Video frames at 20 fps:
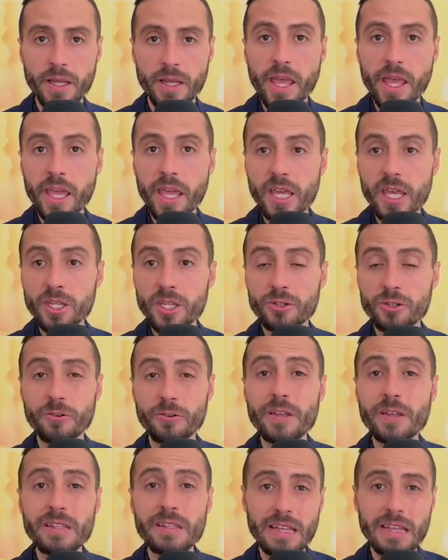
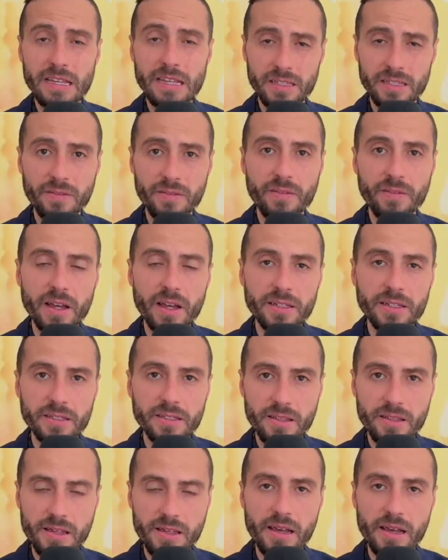History testifies
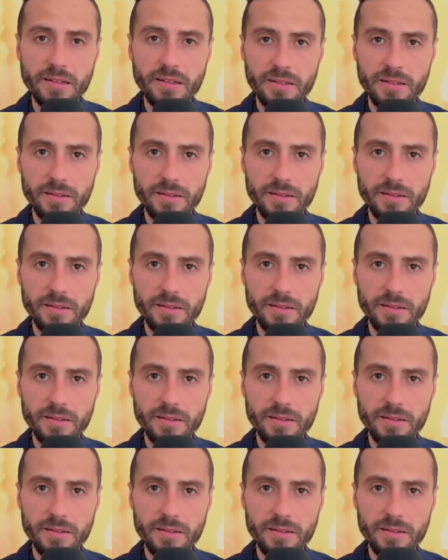to that.